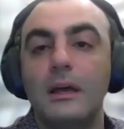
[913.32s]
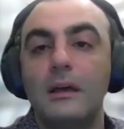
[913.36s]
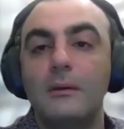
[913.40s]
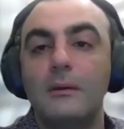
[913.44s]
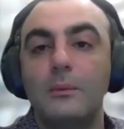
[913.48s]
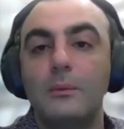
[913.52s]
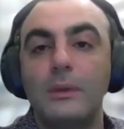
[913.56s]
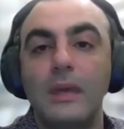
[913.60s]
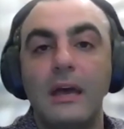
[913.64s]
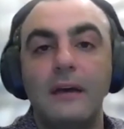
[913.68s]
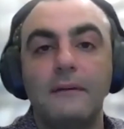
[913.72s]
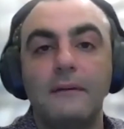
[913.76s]

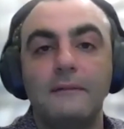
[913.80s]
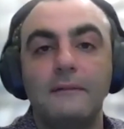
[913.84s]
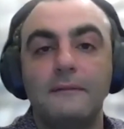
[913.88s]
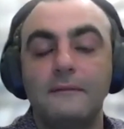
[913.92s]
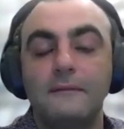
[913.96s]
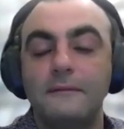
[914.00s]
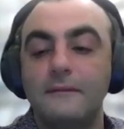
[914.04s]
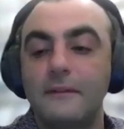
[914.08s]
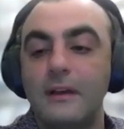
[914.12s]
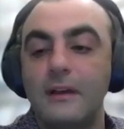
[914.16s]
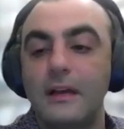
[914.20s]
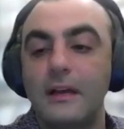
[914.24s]
we have
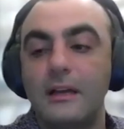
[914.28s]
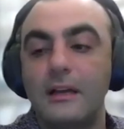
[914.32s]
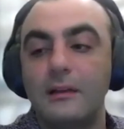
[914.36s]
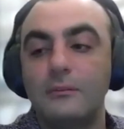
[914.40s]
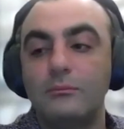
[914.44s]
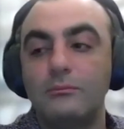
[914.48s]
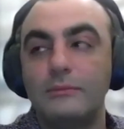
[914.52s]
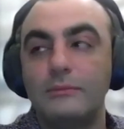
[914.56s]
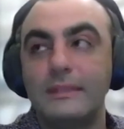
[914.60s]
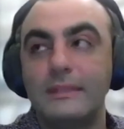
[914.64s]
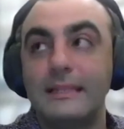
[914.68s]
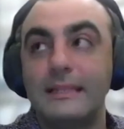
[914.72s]

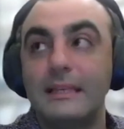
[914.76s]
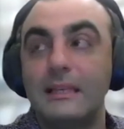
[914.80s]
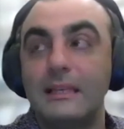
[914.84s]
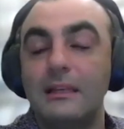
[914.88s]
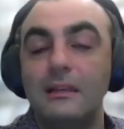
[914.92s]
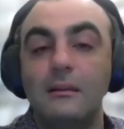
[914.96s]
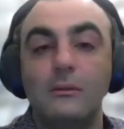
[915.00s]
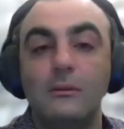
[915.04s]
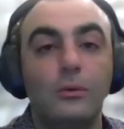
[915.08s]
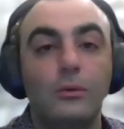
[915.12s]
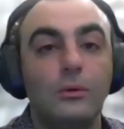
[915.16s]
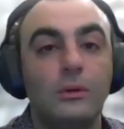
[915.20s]

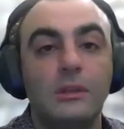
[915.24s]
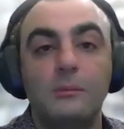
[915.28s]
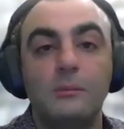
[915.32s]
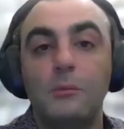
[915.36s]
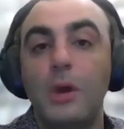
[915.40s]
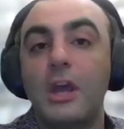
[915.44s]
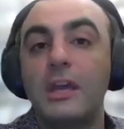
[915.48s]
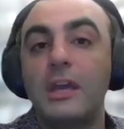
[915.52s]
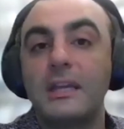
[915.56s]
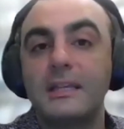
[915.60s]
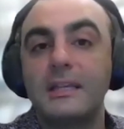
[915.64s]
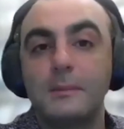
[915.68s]
seen, or in
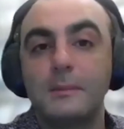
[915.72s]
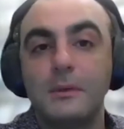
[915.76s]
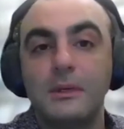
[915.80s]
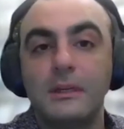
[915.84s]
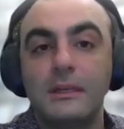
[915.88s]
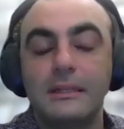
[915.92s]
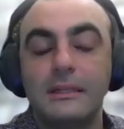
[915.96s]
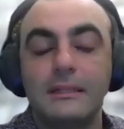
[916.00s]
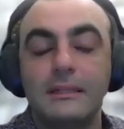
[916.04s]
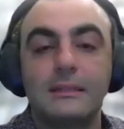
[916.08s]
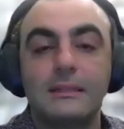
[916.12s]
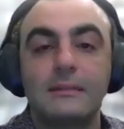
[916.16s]
my
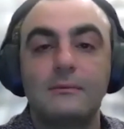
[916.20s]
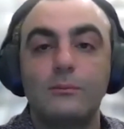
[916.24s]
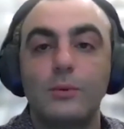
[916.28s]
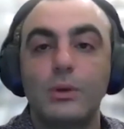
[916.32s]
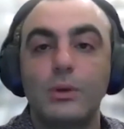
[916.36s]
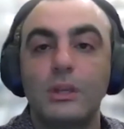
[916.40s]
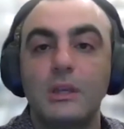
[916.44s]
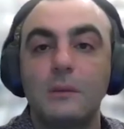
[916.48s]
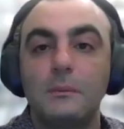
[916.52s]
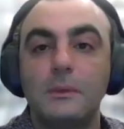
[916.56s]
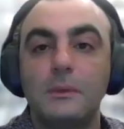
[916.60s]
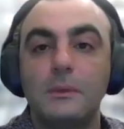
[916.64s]
experience
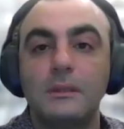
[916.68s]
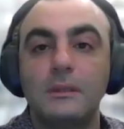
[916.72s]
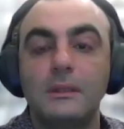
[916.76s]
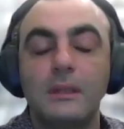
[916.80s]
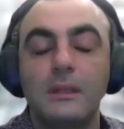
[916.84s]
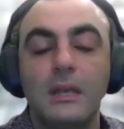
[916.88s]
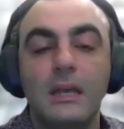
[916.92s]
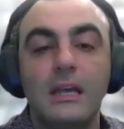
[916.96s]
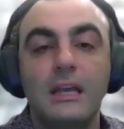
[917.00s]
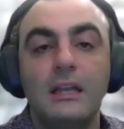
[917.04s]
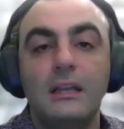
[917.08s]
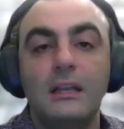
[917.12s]
working with
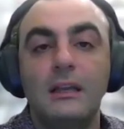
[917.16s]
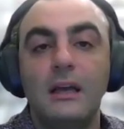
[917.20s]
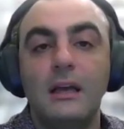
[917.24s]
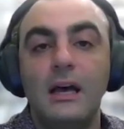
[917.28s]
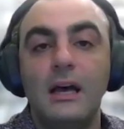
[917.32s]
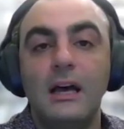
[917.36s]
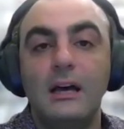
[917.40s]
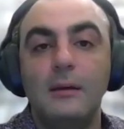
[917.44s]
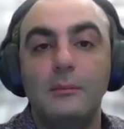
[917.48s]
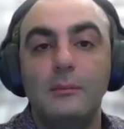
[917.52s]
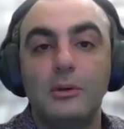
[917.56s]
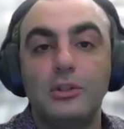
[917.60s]

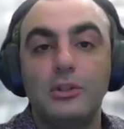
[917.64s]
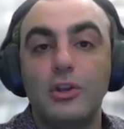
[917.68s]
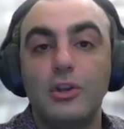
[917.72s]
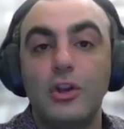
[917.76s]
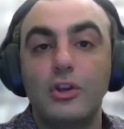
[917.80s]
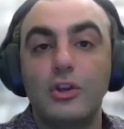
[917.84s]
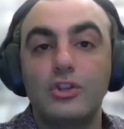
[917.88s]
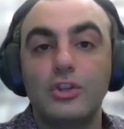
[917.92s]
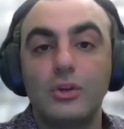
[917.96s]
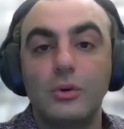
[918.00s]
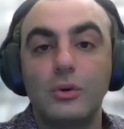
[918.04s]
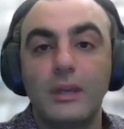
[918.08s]
much
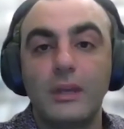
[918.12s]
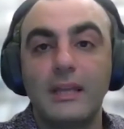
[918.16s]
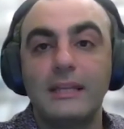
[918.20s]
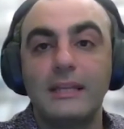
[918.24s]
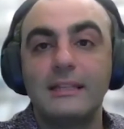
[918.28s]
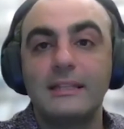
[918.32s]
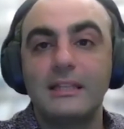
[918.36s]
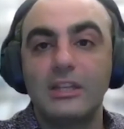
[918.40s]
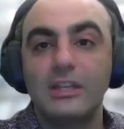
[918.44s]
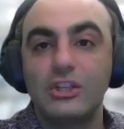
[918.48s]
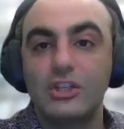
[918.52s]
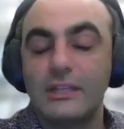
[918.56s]
larger
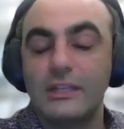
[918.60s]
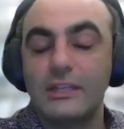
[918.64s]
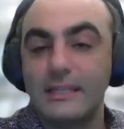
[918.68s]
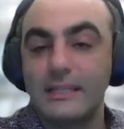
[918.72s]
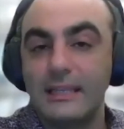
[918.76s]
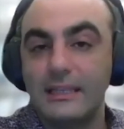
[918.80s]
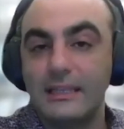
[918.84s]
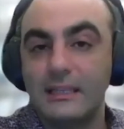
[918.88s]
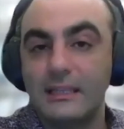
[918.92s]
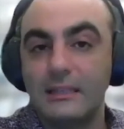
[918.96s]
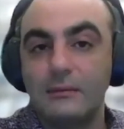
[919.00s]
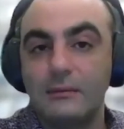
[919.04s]
organizations
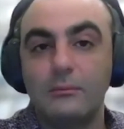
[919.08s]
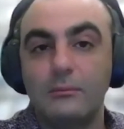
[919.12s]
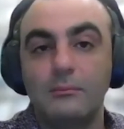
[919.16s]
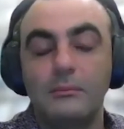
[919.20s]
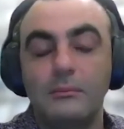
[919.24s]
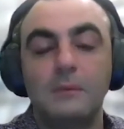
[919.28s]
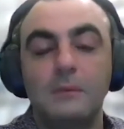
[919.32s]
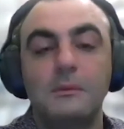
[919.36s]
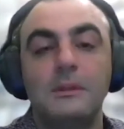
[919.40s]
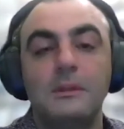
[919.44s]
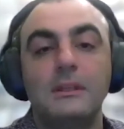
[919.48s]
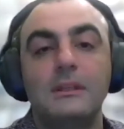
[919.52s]
and
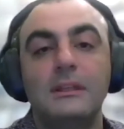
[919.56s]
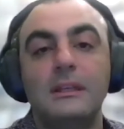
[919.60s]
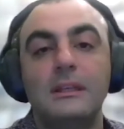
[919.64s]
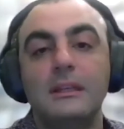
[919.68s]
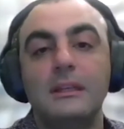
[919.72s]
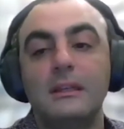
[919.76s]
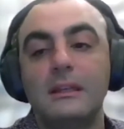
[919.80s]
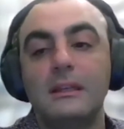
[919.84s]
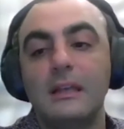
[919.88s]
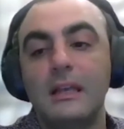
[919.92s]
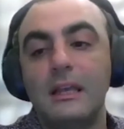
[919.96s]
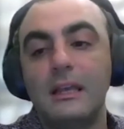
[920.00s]
maybe the